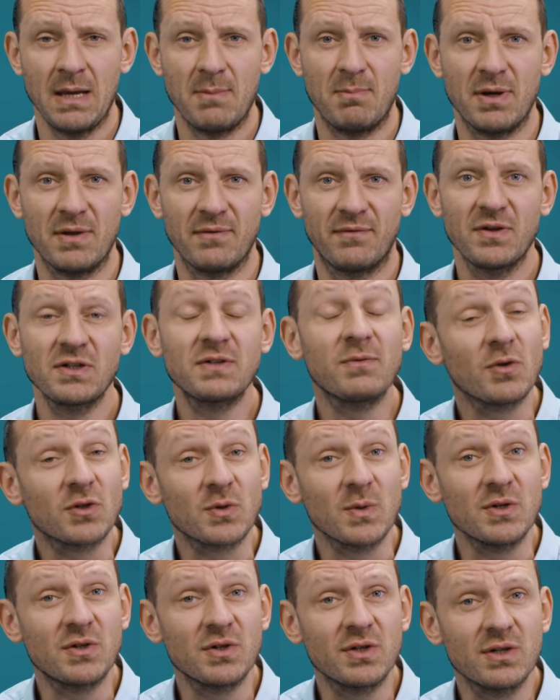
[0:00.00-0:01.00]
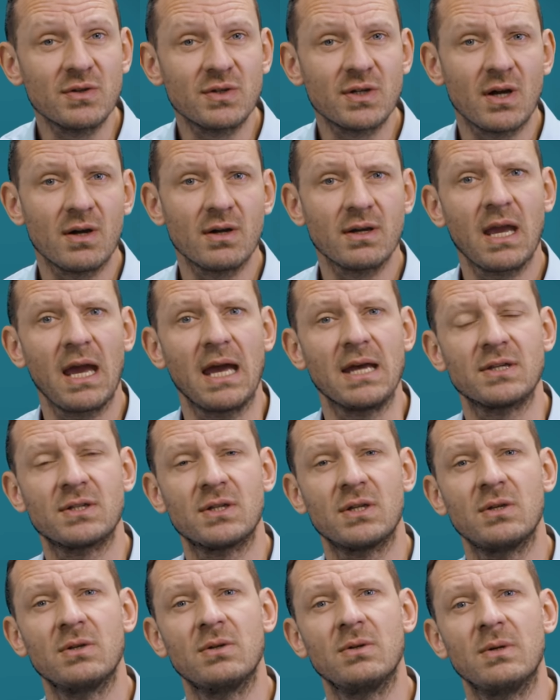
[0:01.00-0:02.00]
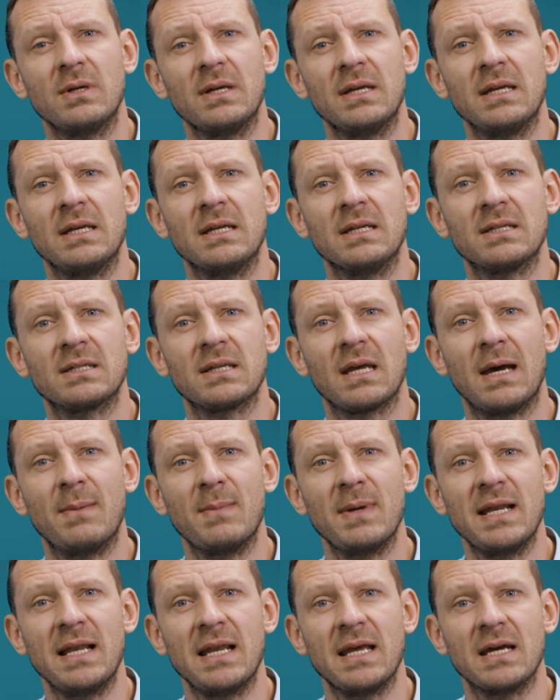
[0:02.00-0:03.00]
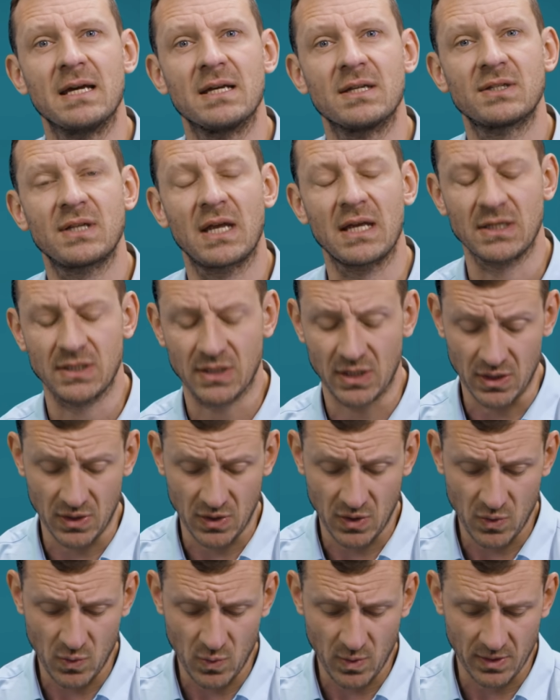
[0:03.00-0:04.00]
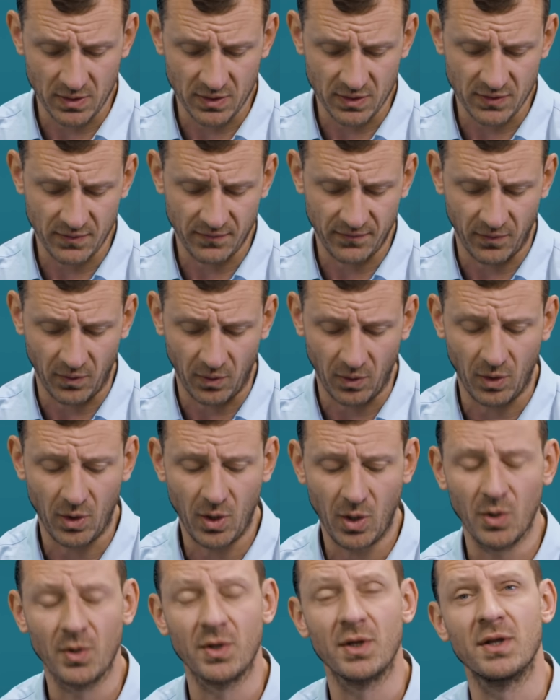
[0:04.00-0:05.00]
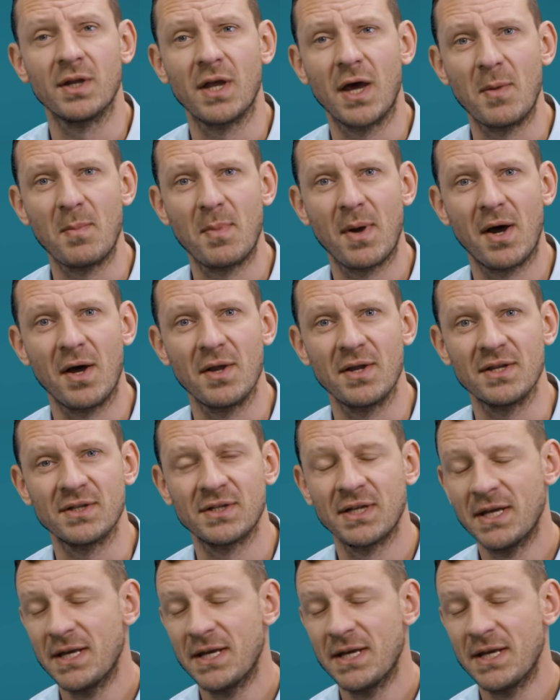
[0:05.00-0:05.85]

But first of all, to introduce our guest, who is Amelia Sexton, who works for Holden Partners.